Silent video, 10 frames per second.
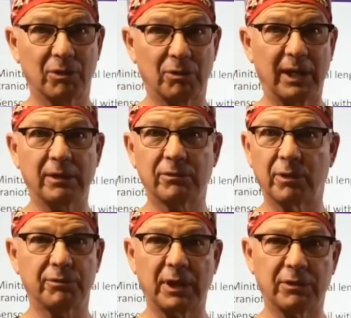and
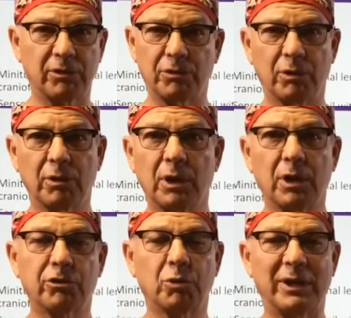also for some
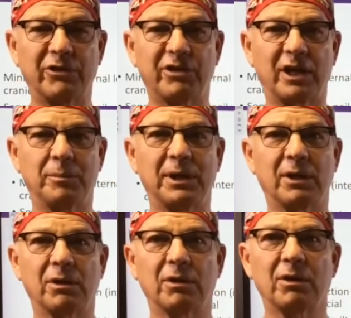people who are
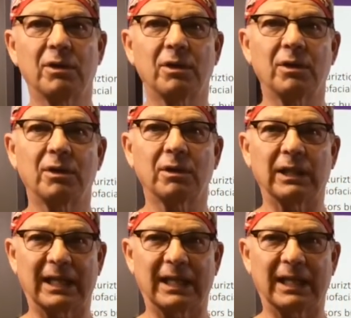very tall,